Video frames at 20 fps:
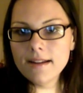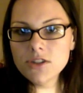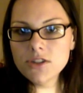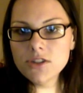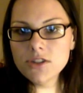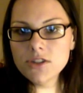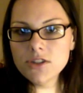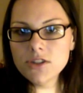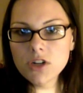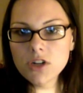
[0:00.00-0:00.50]

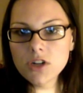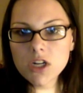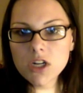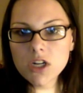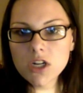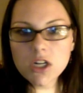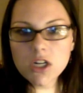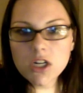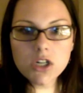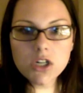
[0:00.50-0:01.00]
Took
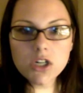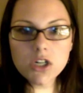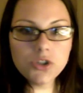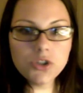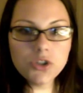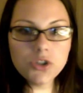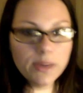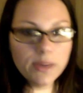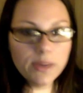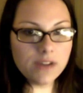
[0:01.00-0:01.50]

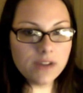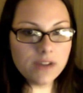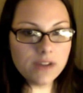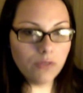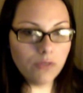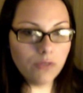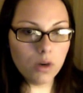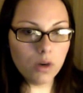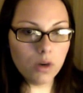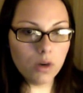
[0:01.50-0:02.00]
2 weeks off
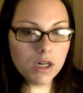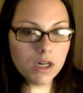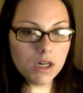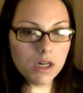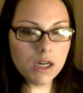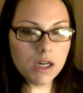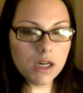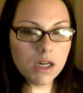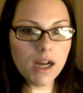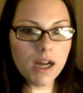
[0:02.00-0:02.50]
work.
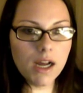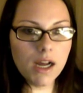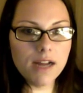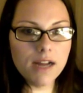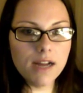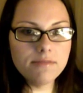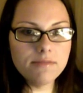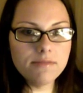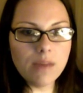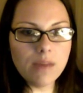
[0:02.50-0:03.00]

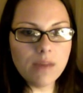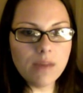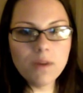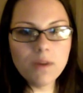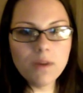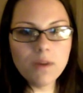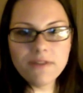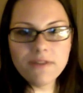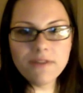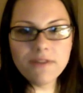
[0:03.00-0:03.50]
I would have
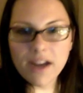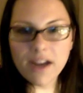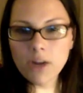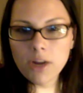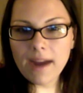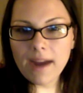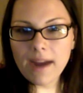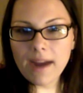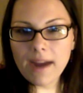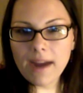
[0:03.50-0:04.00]
been fine to
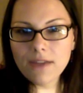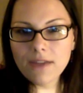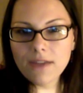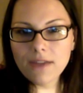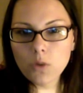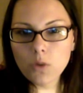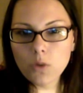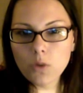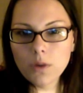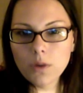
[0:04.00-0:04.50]
go back
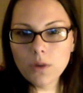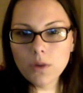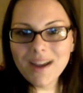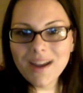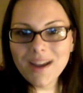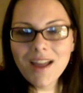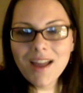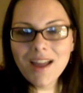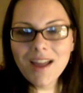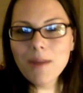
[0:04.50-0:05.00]
after 1 week,
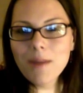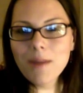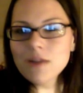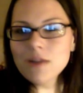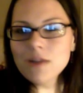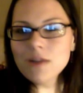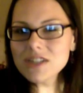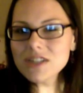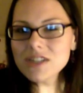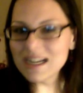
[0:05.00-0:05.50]
but I
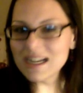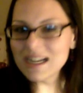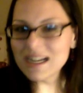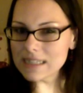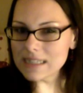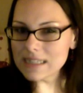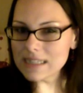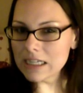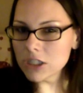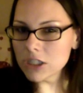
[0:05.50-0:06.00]
was just kind of
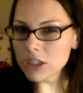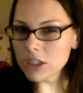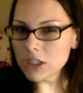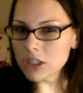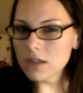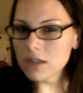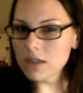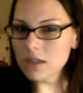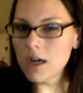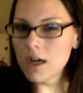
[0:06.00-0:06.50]
sluggish.
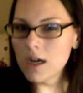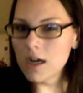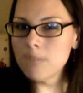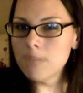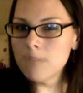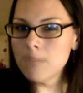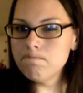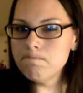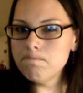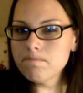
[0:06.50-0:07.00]

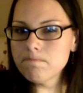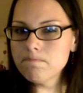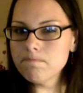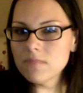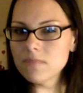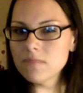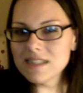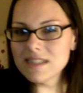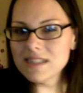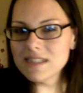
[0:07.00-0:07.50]

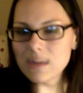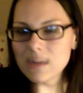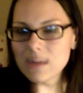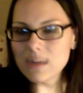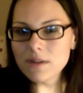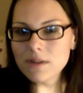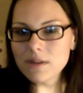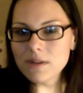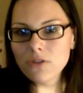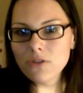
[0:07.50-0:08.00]
Since that was
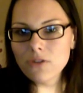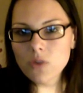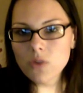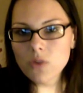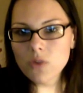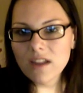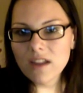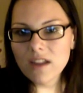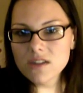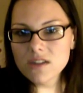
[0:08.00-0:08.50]
my first
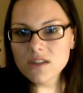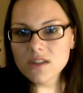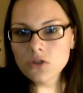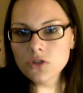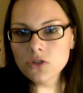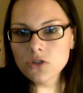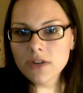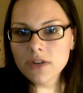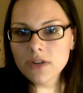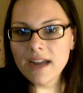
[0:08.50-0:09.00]
weight loss
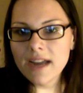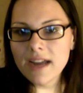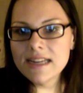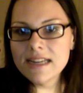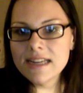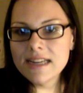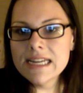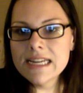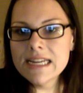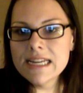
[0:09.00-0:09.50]
surgery,
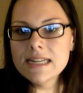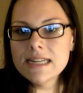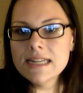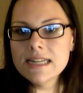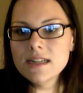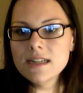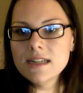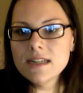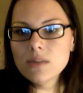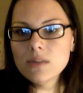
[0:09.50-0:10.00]
I
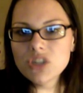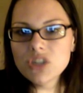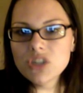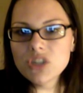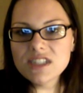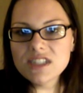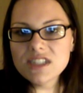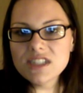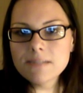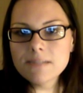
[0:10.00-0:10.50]
was
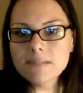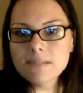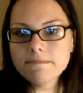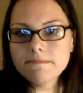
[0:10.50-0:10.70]
just